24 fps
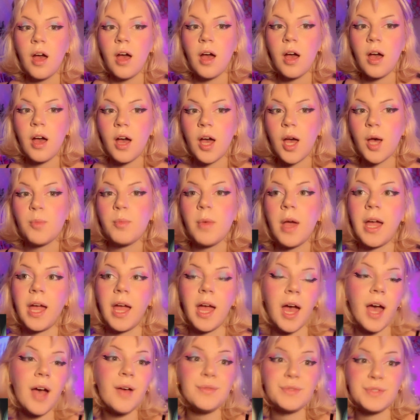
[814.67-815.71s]
I
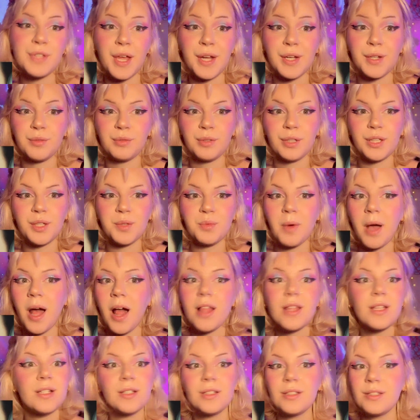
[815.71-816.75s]
have done it really
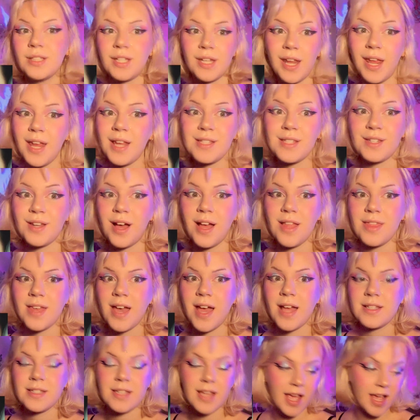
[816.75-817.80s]
well. Today's not
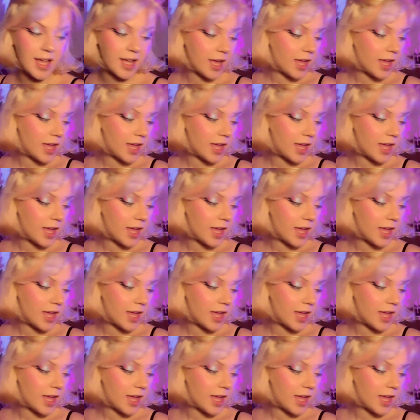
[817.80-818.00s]
that day.